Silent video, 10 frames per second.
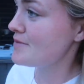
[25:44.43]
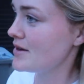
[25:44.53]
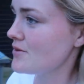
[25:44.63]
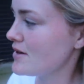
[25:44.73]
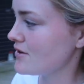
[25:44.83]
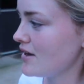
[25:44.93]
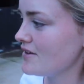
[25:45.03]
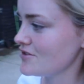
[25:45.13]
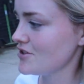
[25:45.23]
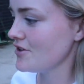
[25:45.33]
I've been at work all
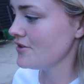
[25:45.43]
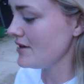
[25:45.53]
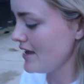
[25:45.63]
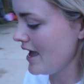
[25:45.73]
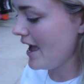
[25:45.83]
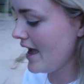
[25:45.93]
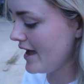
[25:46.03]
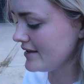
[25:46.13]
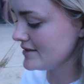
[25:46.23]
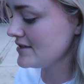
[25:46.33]
afternoon,
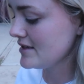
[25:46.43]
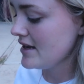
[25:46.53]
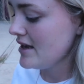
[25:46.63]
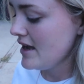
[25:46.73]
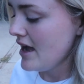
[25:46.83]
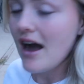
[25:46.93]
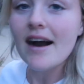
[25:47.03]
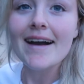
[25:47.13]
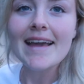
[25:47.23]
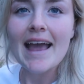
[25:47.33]
and
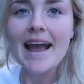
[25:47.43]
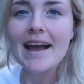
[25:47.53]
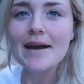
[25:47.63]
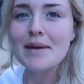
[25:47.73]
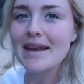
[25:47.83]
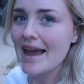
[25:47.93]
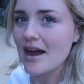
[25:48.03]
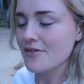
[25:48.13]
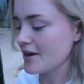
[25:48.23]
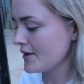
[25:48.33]
I am
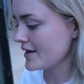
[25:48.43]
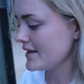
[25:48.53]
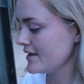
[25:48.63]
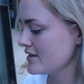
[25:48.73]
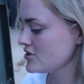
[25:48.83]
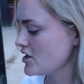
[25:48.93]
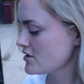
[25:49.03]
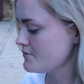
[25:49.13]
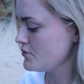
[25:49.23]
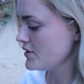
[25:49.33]
now very quickly going to
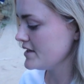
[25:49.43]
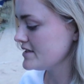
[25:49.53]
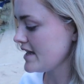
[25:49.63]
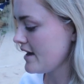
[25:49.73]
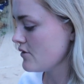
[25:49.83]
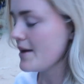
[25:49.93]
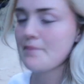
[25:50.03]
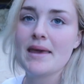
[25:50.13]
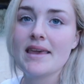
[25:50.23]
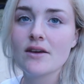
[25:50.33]
chuck the boys out
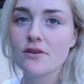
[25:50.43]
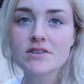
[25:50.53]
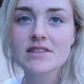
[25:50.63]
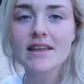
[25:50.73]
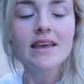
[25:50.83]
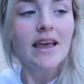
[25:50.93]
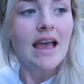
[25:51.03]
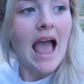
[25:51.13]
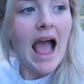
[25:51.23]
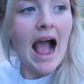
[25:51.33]
and pee, obviously,
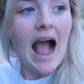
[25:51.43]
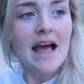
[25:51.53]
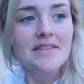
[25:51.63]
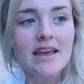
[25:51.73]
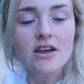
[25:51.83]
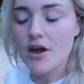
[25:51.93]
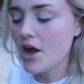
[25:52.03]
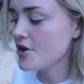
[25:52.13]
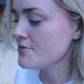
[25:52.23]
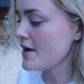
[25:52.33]
and then go
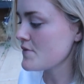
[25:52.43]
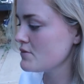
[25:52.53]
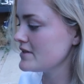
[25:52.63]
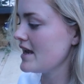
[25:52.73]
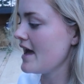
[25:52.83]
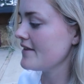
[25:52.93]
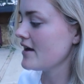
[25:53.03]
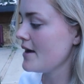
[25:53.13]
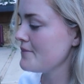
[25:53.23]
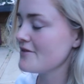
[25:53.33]
home, grab some dinner, and
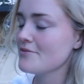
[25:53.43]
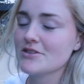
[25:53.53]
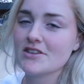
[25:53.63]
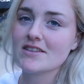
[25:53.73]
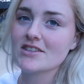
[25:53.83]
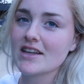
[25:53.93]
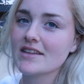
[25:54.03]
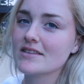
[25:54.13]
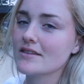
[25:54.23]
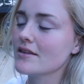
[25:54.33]
then come back for my dressage
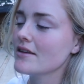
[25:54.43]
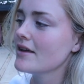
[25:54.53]
lesson.